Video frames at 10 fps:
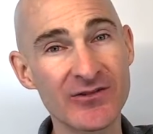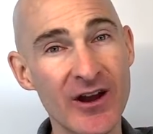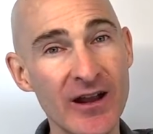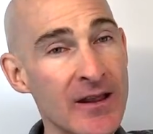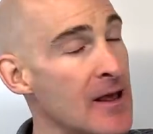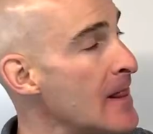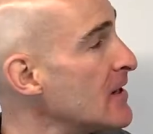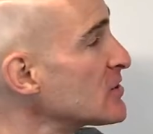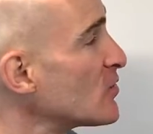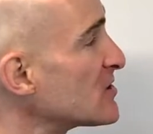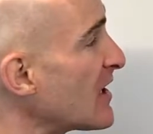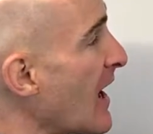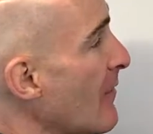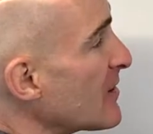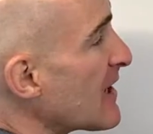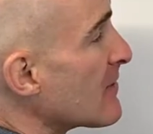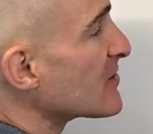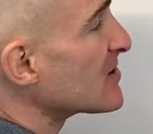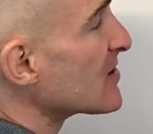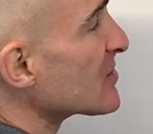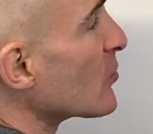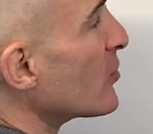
right? So we say, how many times does 6 go